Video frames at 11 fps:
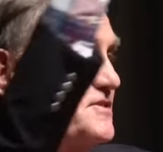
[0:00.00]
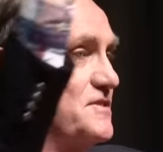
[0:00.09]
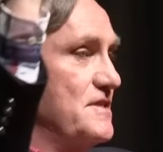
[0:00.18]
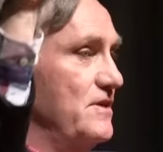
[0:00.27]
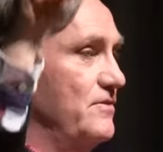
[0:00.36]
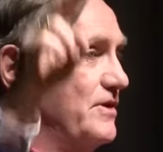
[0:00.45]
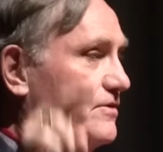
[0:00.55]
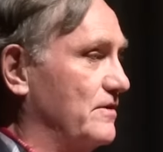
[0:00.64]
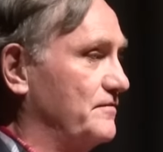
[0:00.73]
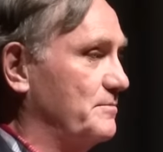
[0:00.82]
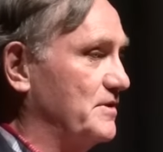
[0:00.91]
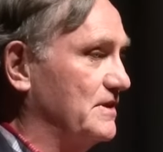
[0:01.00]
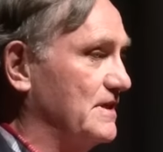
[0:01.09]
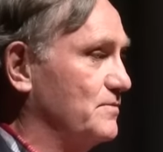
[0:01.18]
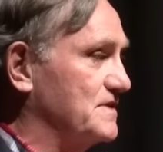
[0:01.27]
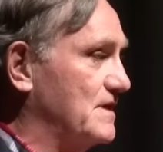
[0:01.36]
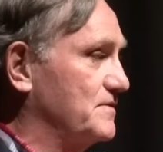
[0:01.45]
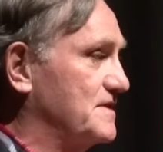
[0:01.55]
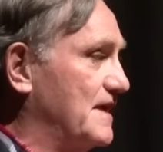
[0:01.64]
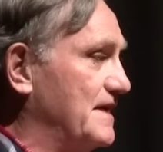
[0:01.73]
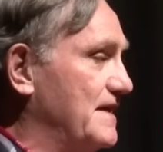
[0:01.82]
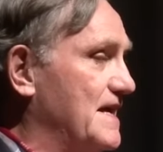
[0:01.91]
exterior of the building was
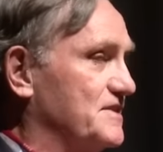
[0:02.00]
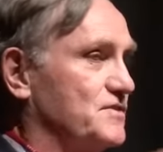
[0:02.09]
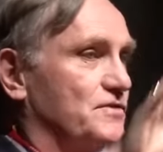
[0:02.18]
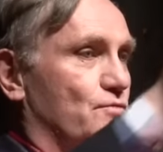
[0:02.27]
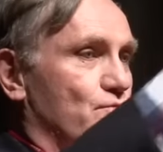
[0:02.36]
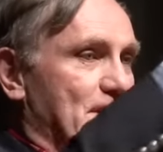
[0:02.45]
outside that. So the